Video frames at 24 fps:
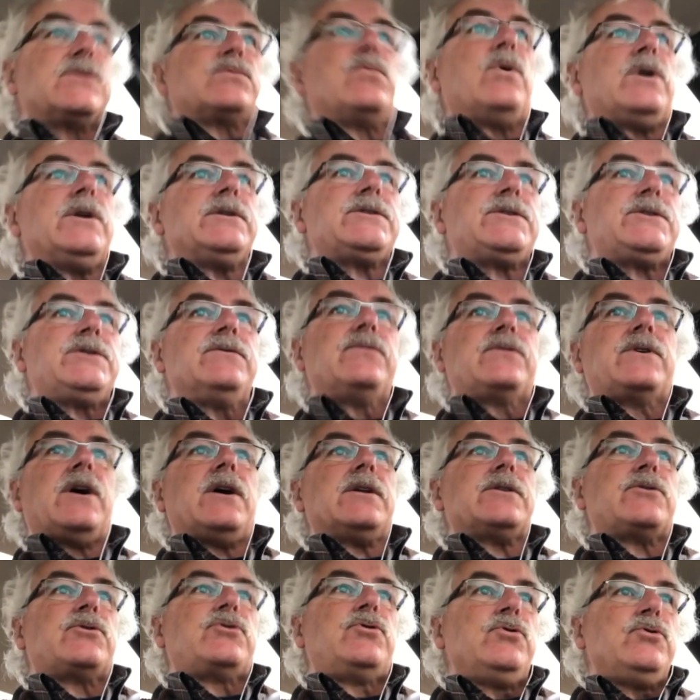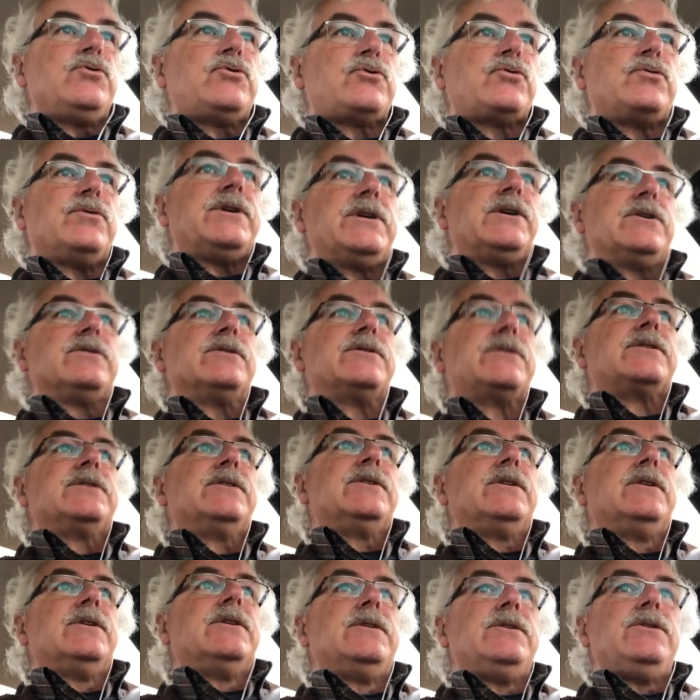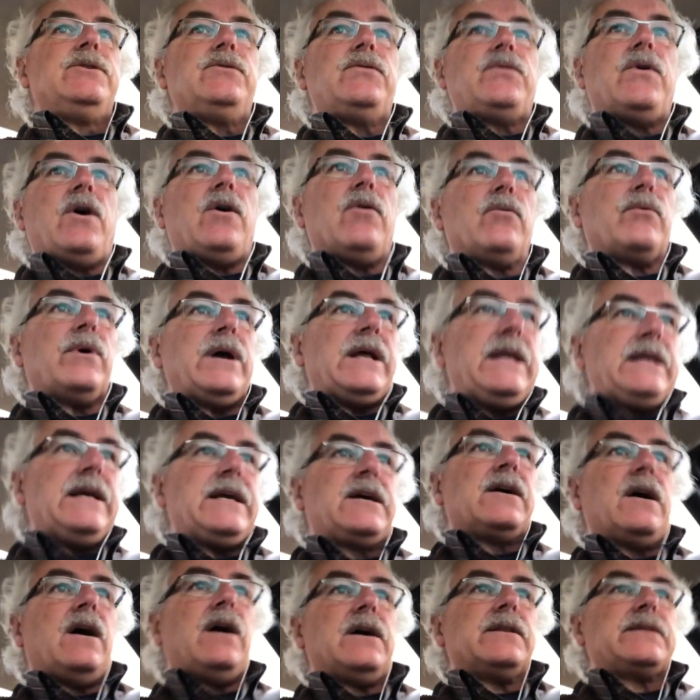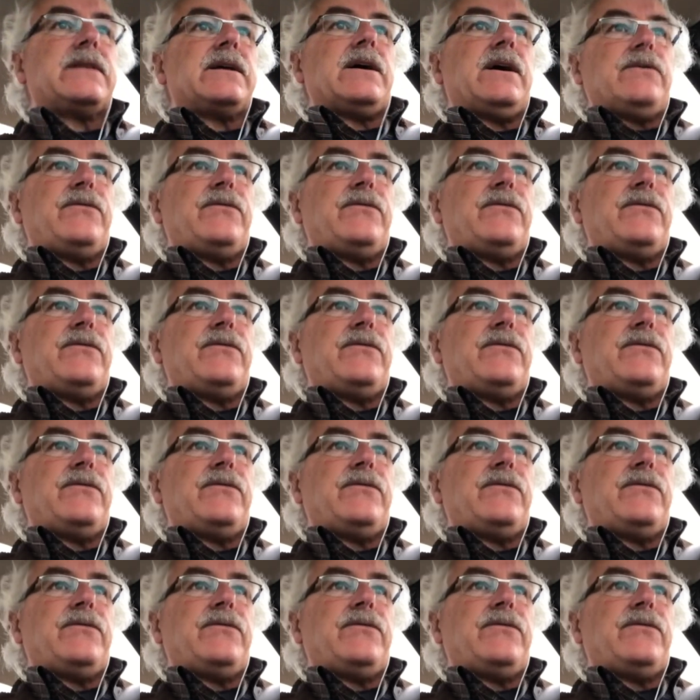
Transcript: once you've got 2 trios, you've already got a